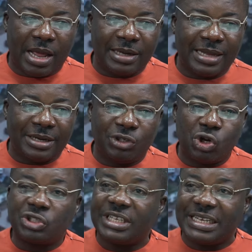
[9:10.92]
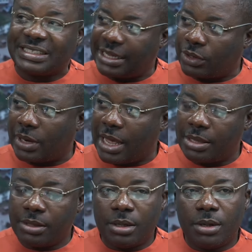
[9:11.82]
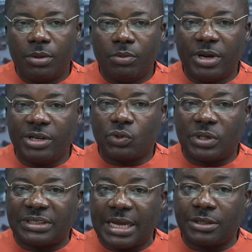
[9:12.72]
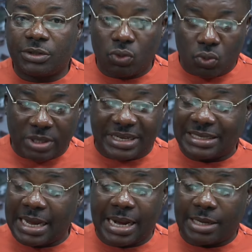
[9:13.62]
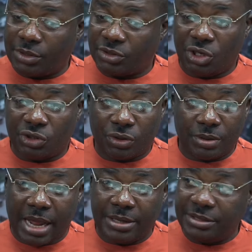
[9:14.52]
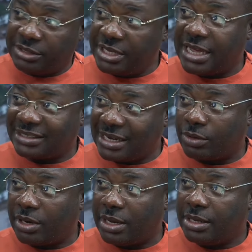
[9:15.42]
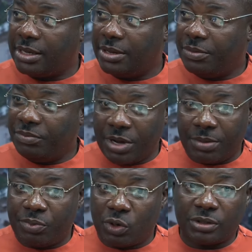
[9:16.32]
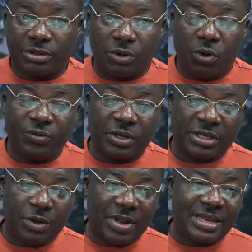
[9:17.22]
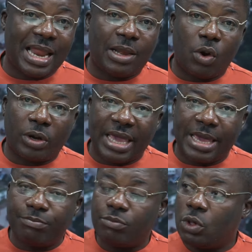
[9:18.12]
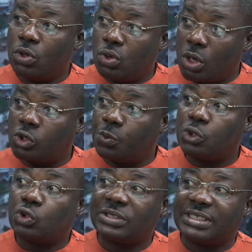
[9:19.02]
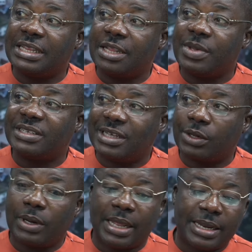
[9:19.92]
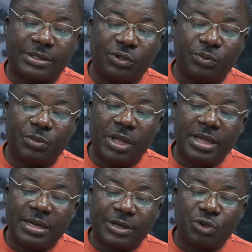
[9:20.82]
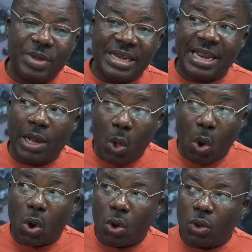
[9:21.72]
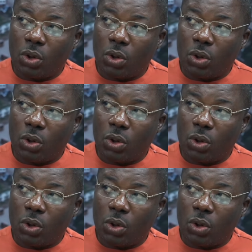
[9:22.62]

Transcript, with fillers: I did not see the circular when it was sent to Water Tanker Association. I didn't see a circular there, because obviously when that law came, you're supposed to send them a circular that you made a law,